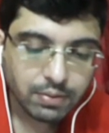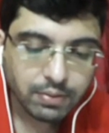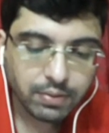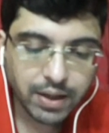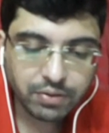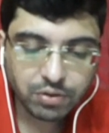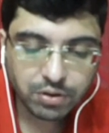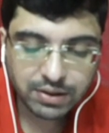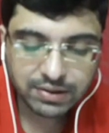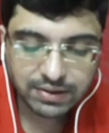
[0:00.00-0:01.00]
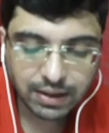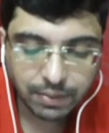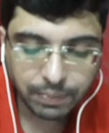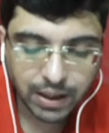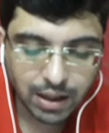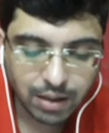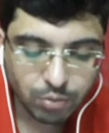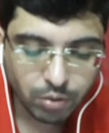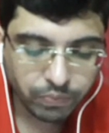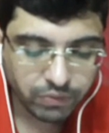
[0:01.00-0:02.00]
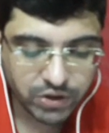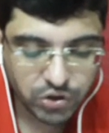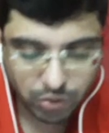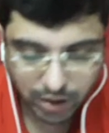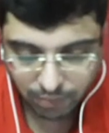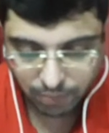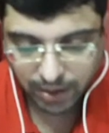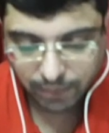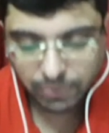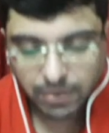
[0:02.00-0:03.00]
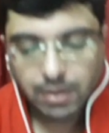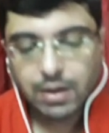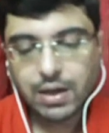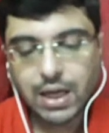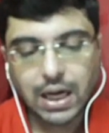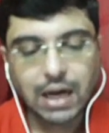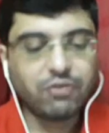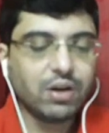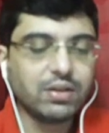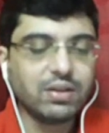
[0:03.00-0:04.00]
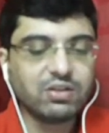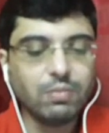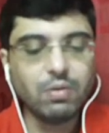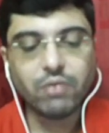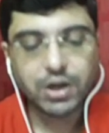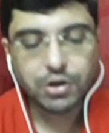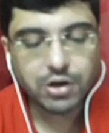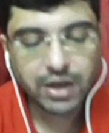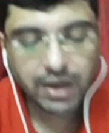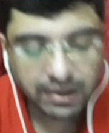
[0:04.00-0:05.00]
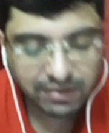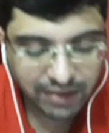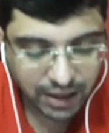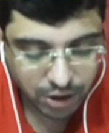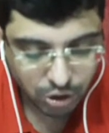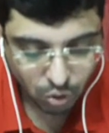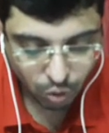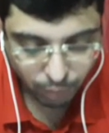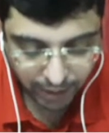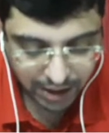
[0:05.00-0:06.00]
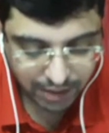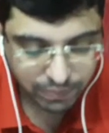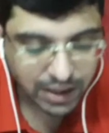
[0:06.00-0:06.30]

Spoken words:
right? So this is a typical move which you can play. Now after this move, what you did is that you opened up the